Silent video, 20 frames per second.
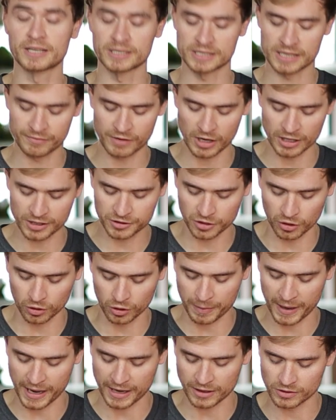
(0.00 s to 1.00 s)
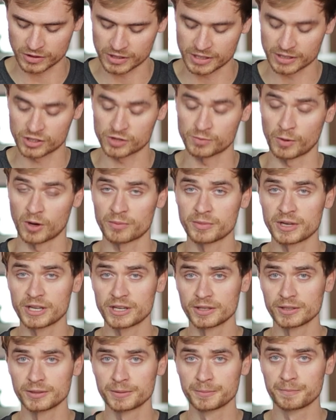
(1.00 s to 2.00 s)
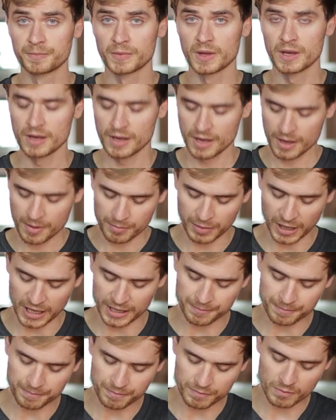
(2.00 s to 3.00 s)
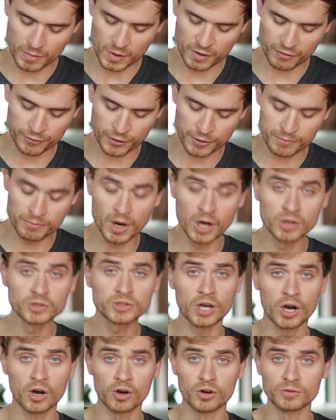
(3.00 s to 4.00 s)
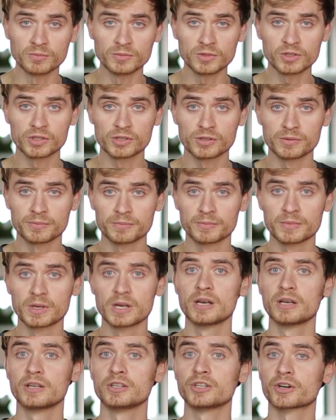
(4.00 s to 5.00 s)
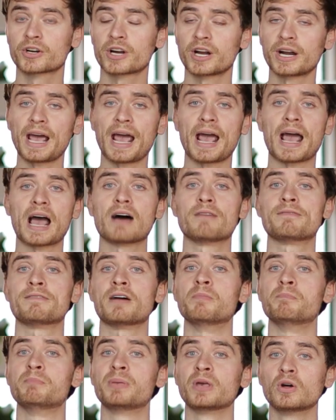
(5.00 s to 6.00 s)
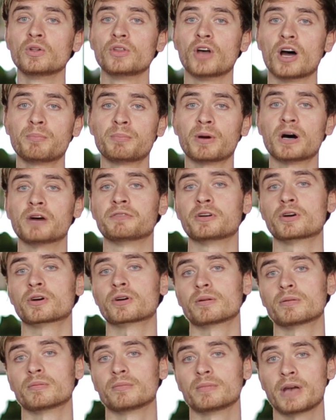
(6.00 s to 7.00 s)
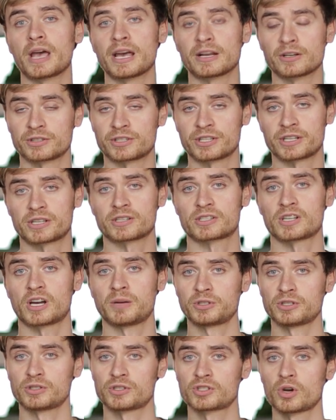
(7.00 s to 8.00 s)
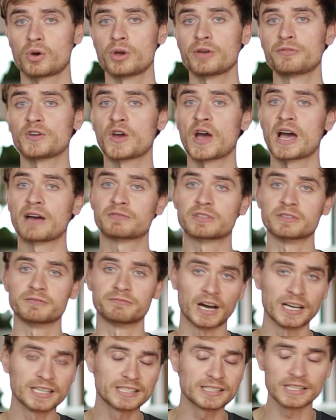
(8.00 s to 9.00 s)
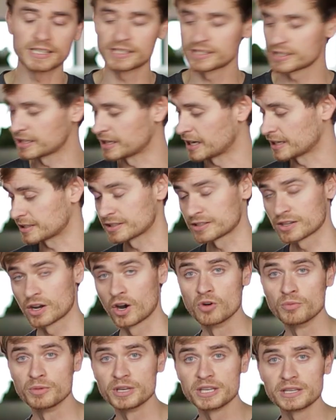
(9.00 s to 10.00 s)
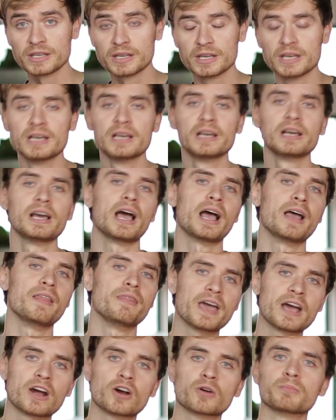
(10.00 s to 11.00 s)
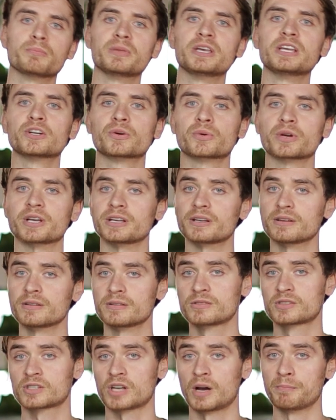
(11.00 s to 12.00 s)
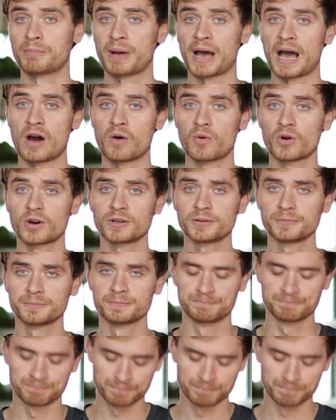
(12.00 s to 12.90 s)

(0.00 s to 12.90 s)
because I've got solar panels and a smart meter. But for most homes, you're gonna have a buildup of your energy consumption. So if you have devices connected to Homey and they're metering some power,